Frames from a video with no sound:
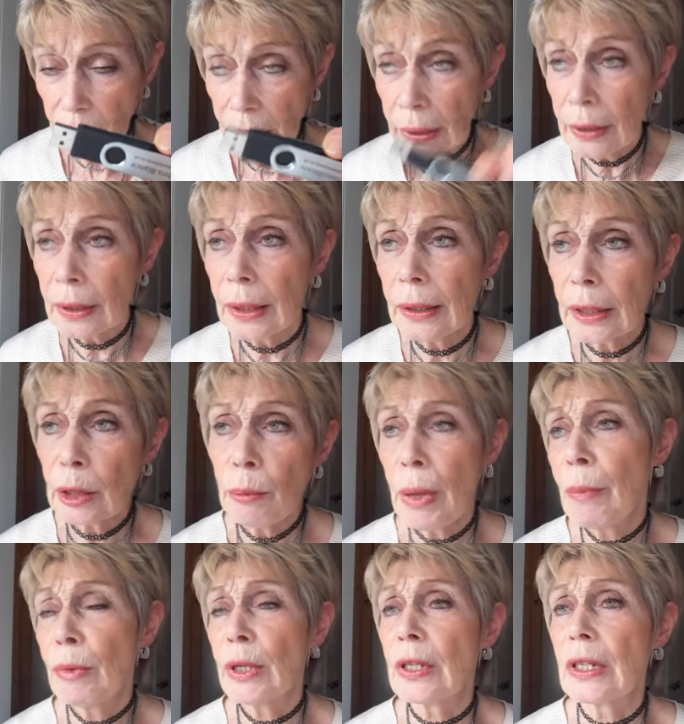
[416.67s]
in that little
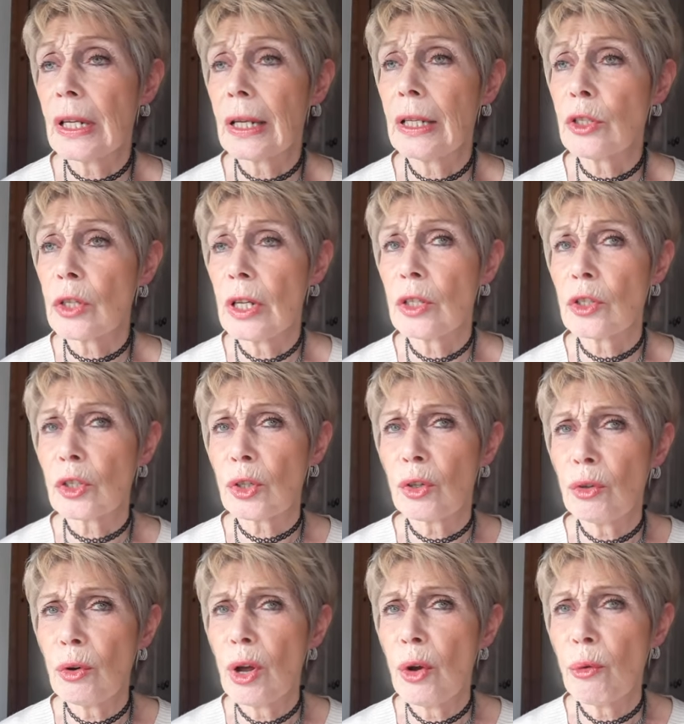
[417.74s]
memory stick, it's
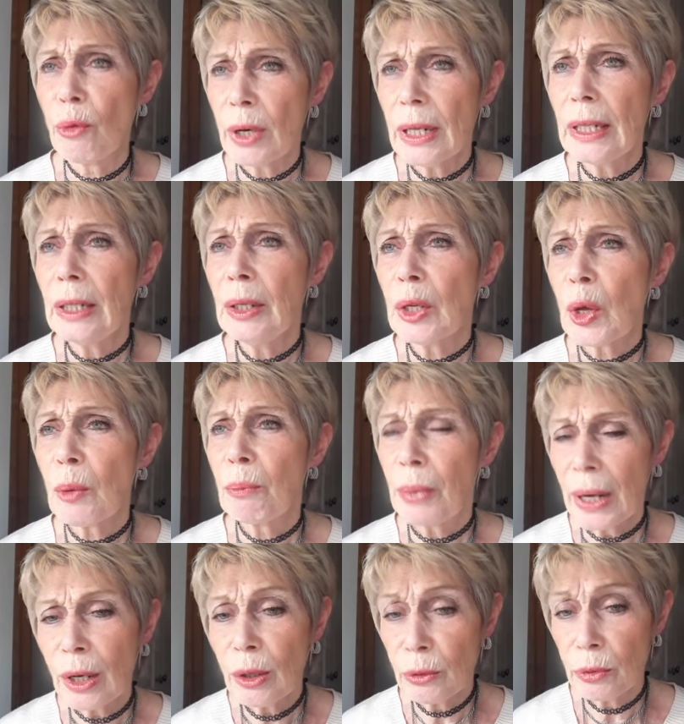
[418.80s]
a really
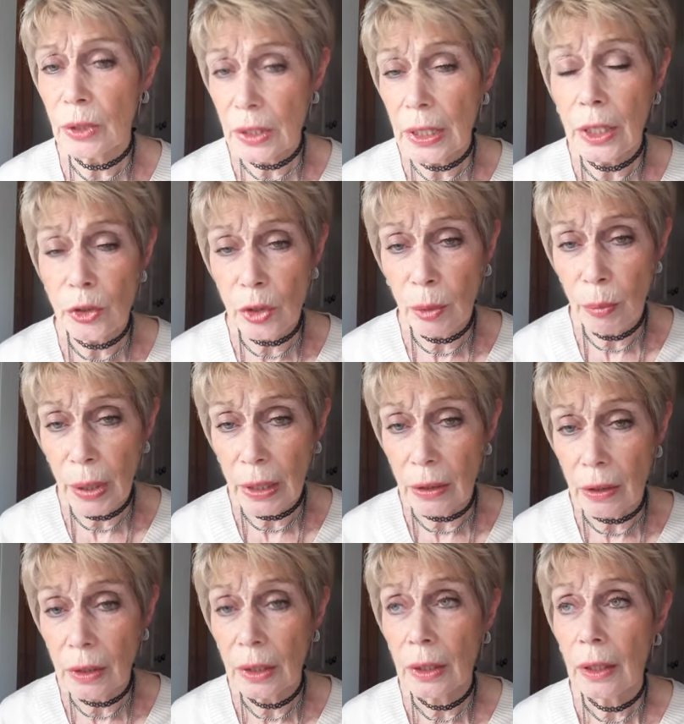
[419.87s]
powerful teaching
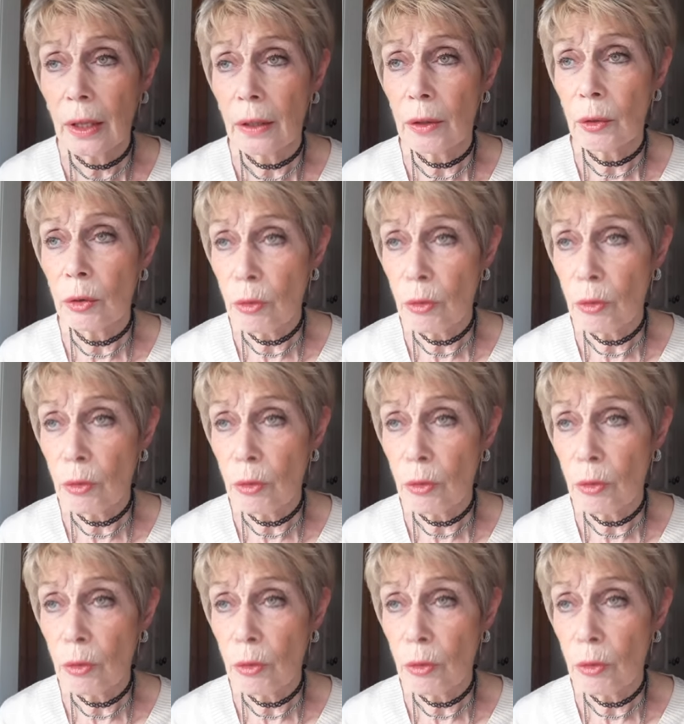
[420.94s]
method that